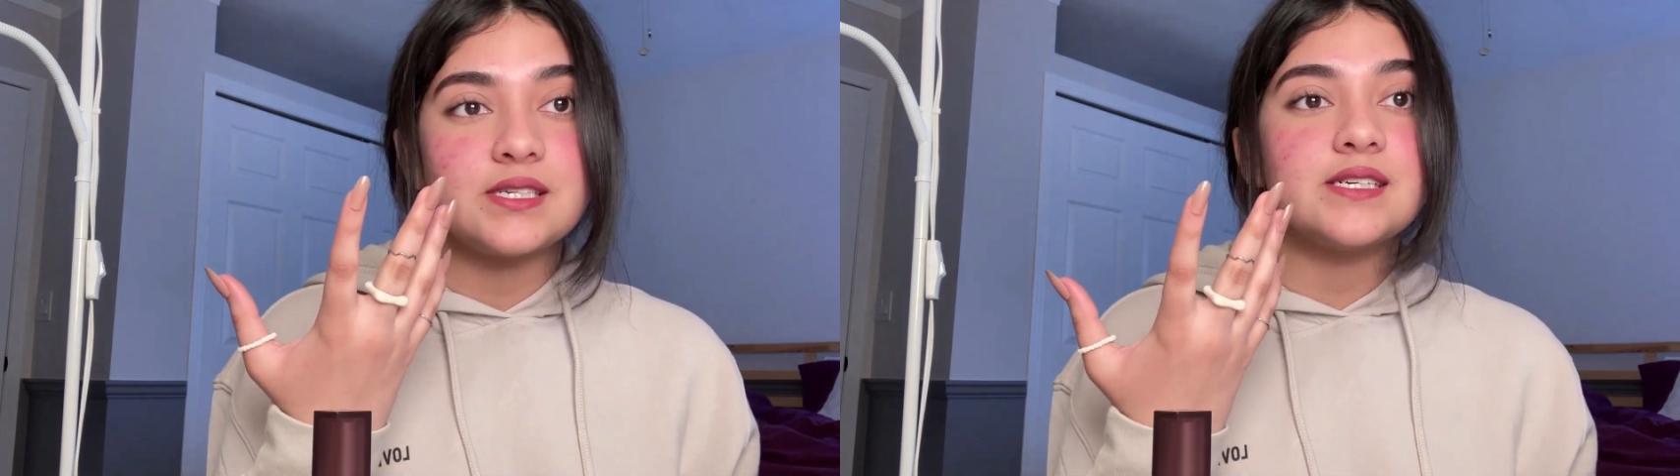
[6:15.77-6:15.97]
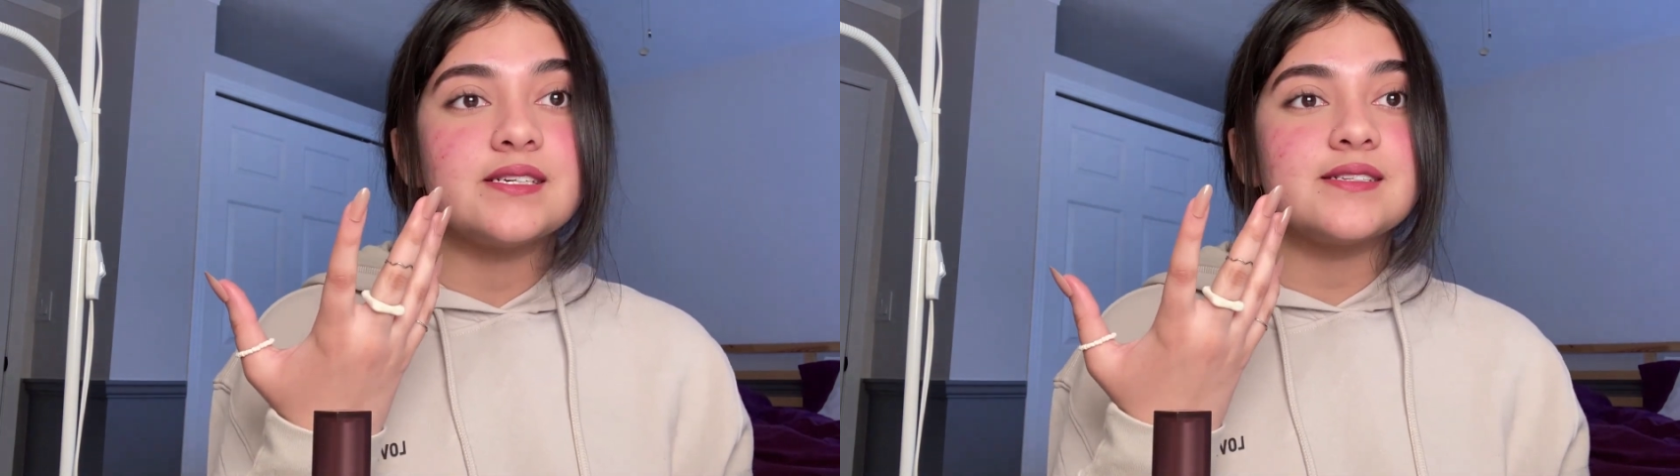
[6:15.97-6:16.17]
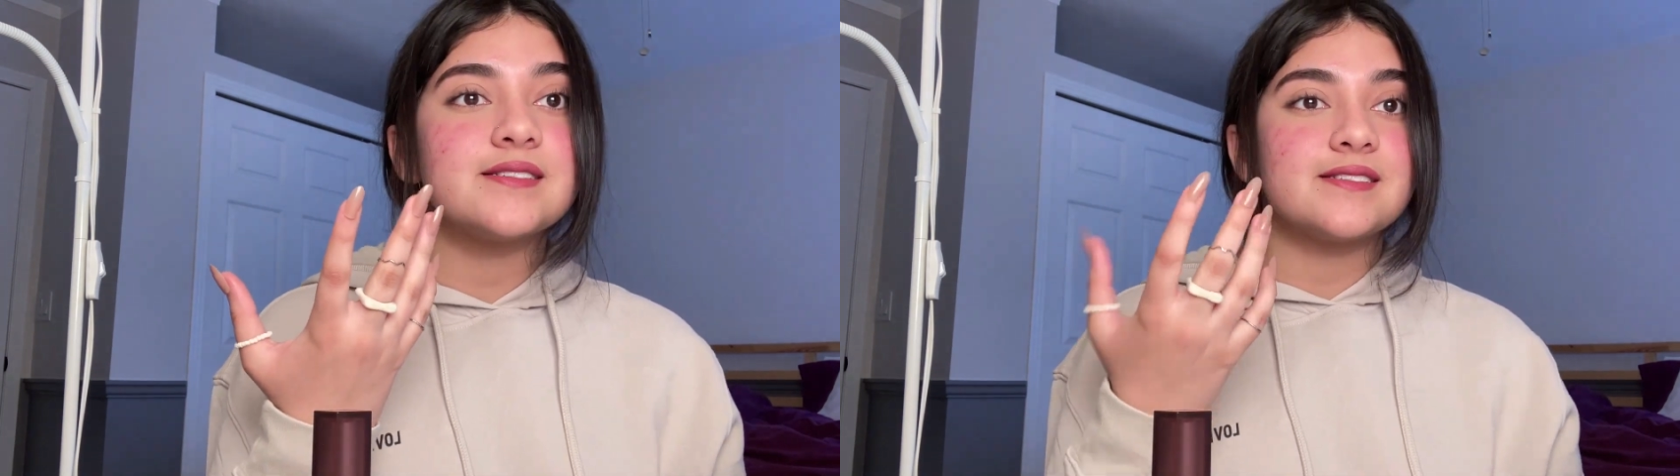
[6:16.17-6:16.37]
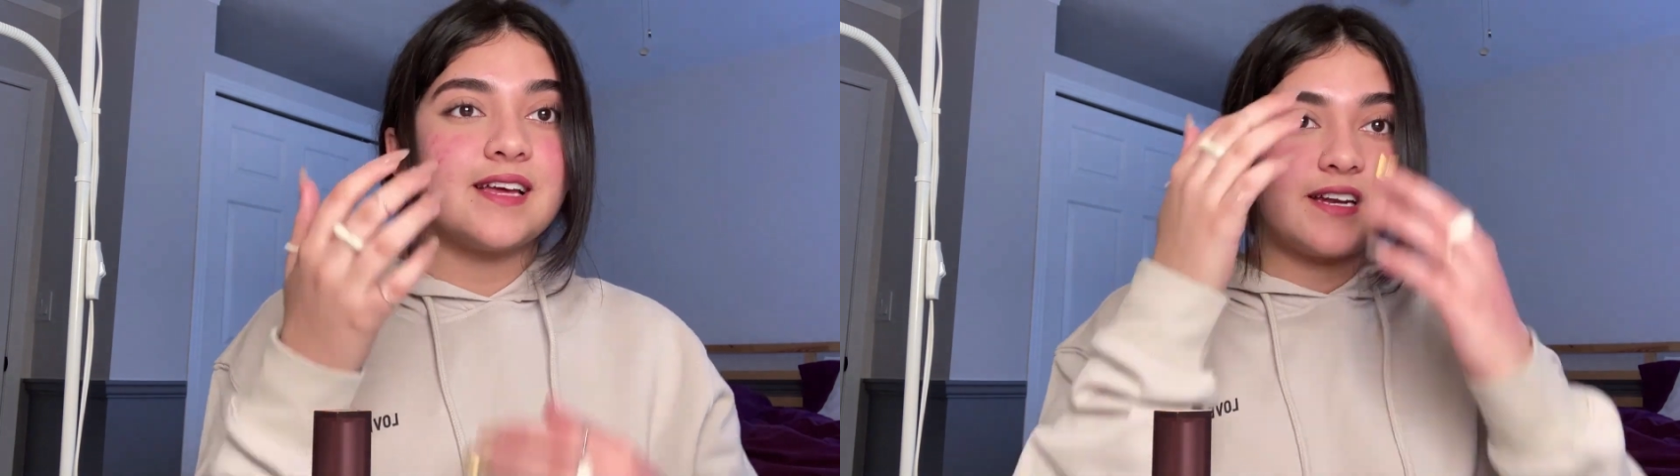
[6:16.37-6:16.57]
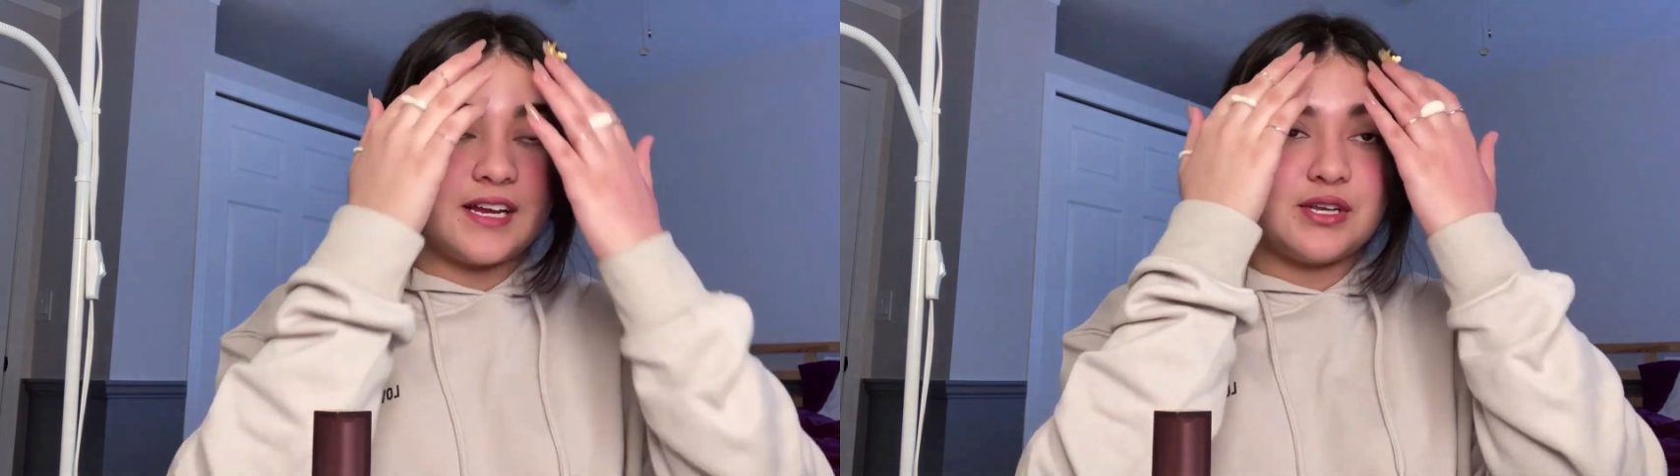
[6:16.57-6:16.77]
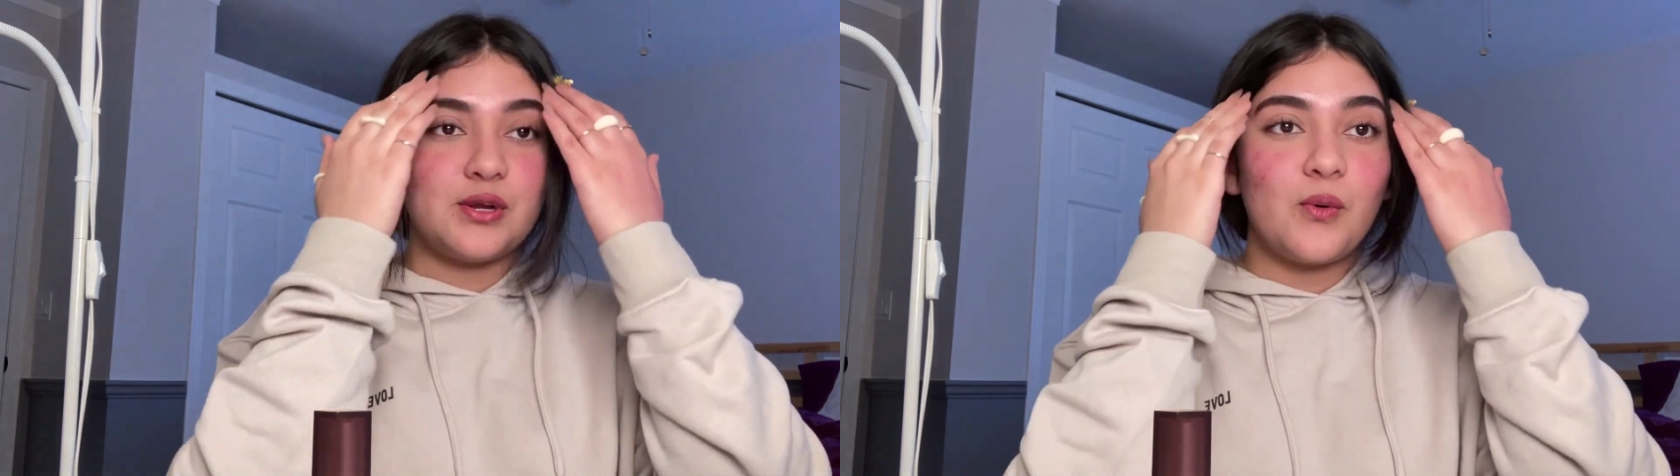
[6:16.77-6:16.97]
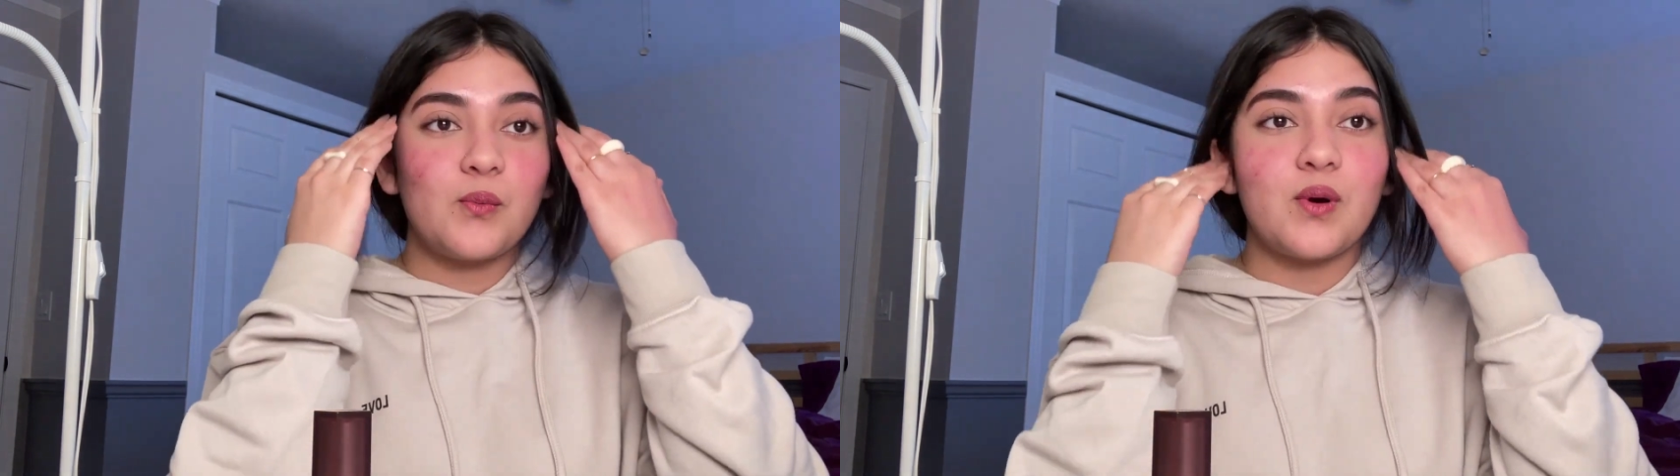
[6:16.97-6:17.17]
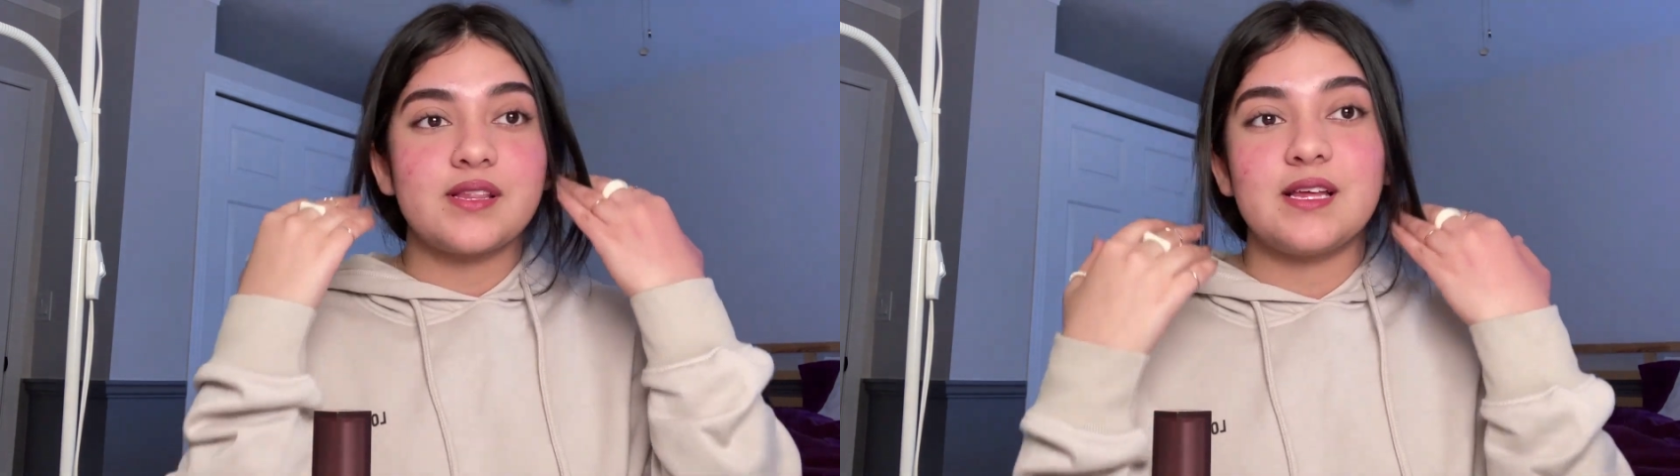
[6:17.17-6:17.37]
And I don't want them to
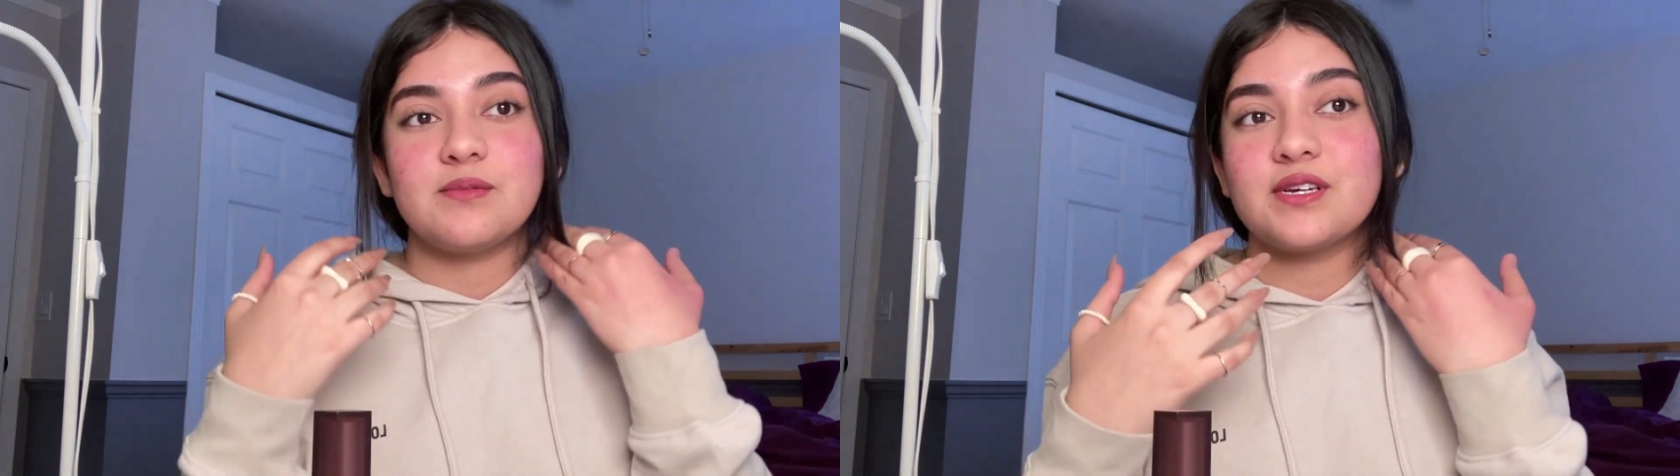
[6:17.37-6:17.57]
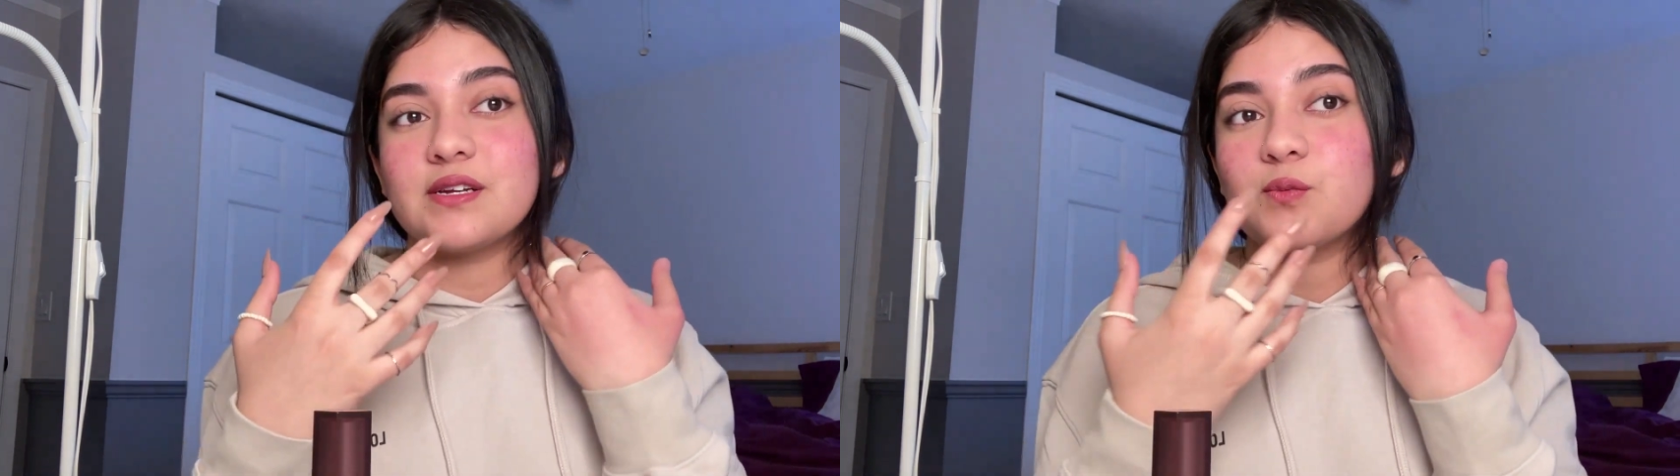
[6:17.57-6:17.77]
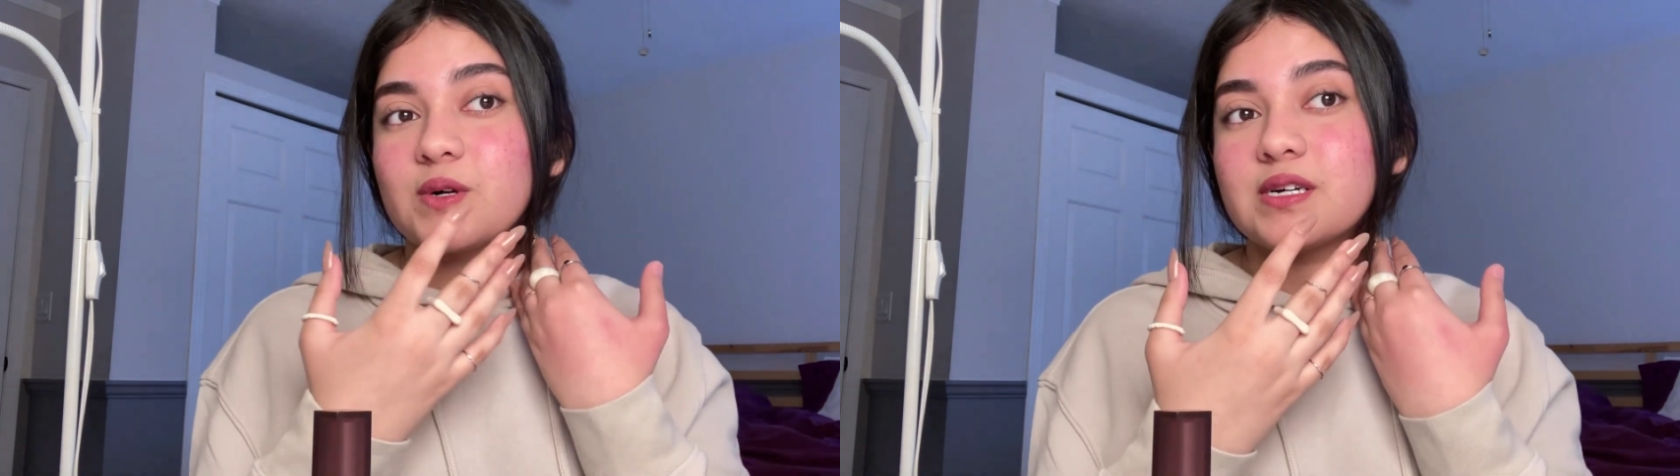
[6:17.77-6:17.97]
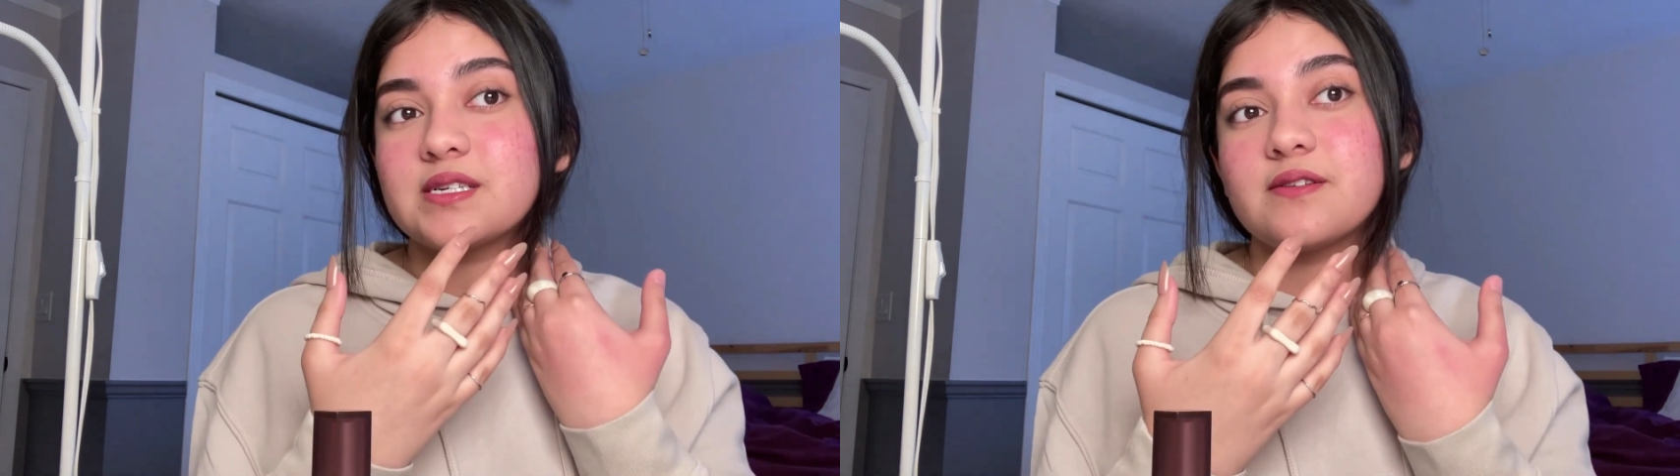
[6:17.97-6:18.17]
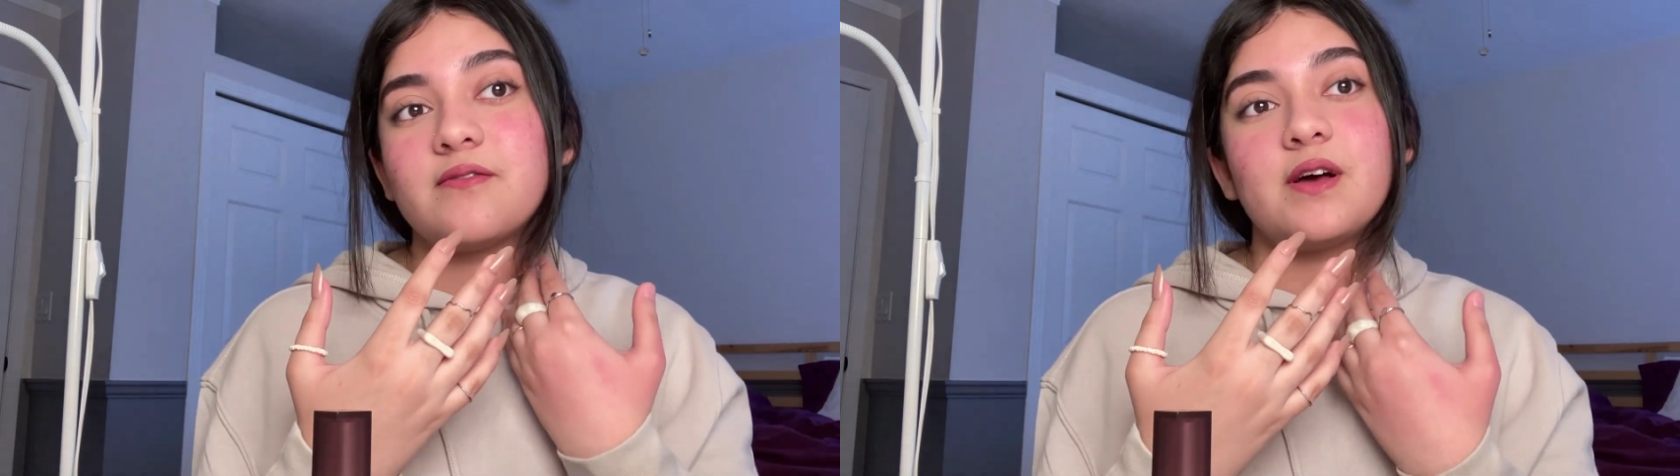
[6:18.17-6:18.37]
get worse if I put